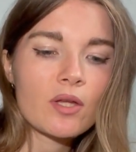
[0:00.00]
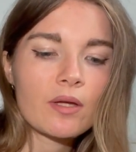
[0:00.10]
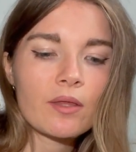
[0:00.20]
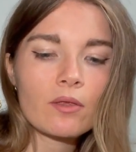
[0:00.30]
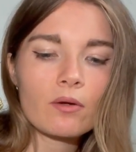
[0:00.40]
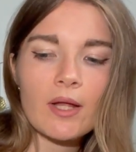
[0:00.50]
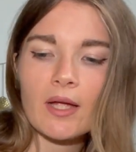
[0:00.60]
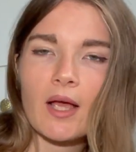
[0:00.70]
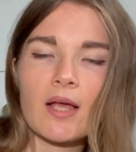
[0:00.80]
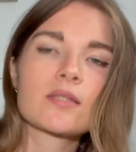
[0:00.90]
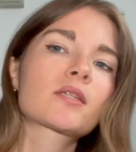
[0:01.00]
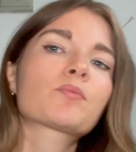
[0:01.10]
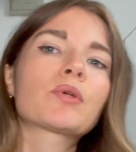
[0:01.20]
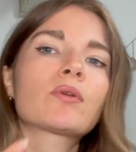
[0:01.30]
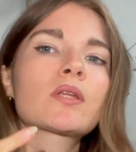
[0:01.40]
either like has
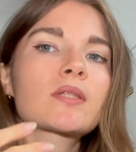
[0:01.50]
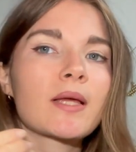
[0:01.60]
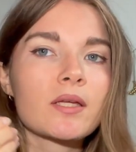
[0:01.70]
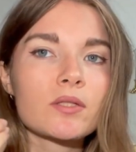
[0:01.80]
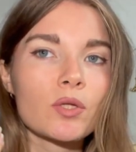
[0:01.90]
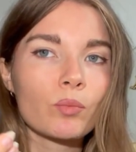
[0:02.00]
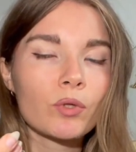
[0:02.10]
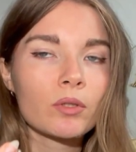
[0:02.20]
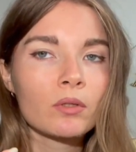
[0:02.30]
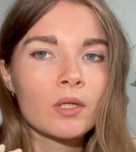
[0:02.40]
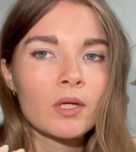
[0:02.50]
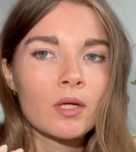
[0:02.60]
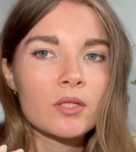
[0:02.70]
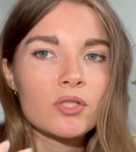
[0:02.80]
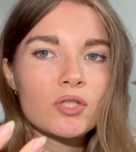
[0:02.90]
experienced like someone
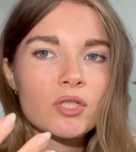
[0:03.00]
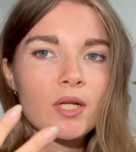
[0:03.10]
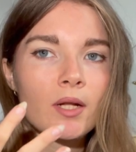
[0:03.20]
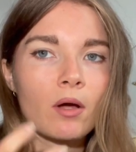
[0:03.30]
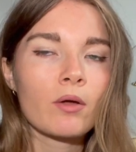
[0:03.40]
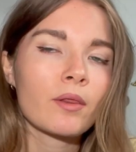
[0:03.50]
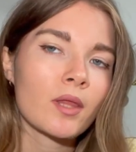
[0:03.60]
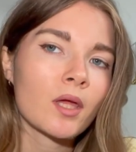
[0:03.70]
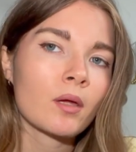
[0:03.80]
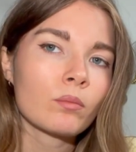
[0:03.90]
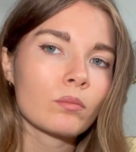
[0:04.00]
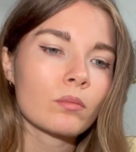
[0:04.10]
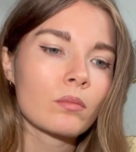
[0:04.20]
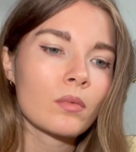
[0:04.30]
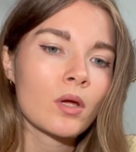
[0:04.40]
cheating on them,
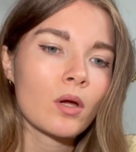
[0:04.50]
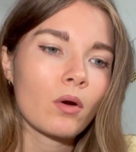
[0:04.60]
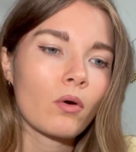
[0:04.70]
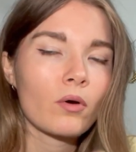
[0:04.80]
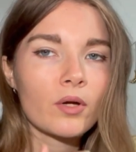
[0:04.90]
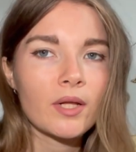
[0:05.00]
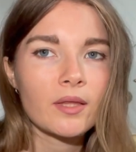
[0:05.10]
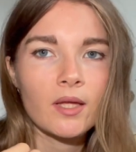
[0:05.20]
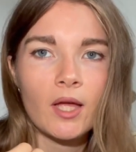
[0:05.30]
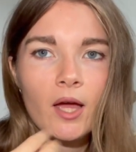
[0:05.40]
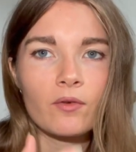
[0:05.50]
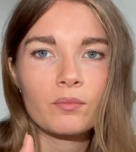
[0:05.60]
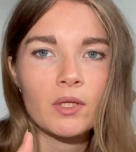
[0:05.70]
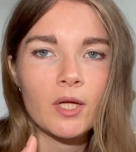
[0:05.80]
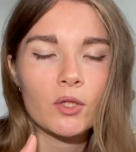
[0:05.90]
or they have
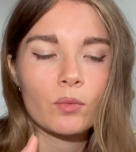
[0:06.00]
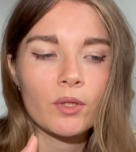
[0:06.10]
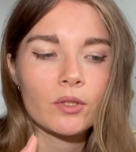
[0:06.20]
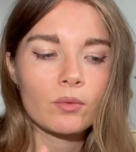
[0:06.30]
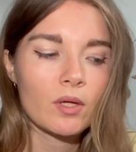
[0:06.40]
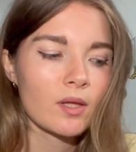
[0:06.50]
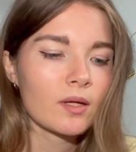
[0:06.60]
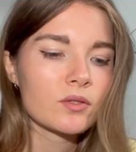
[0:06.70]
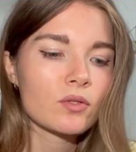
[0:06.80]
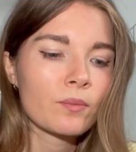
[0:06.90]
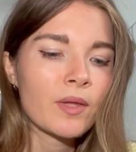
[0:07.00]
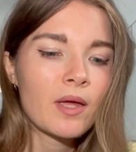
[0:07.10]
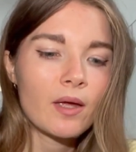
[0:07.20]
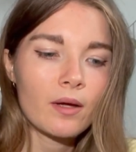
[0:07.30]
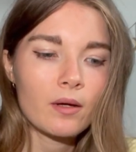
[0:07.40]
been like the one doing that. So
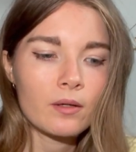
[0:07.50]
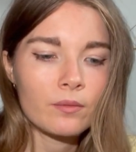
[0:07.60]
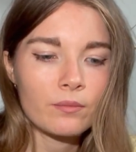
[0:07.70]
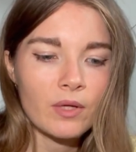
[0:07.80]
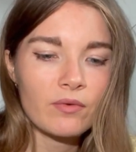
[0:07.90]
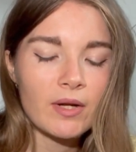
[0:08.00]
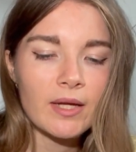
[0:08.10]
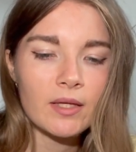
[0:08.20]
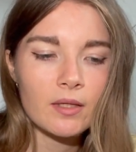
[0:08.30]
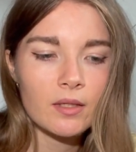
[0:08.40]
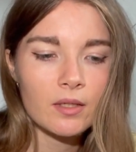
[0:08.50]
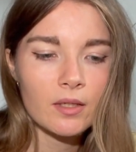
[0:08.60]
I feel like